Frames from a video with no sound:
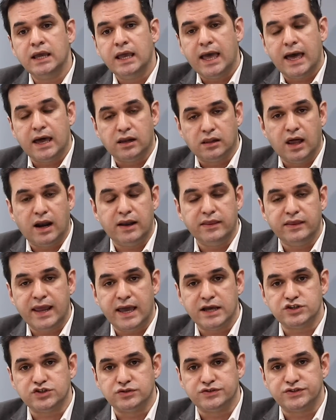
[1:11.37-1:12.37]
and a lot of the
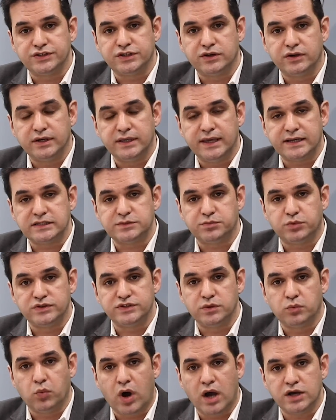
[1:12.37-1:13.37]
national security
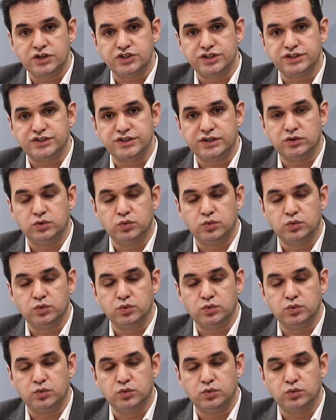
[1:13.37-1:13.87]
experts in Washington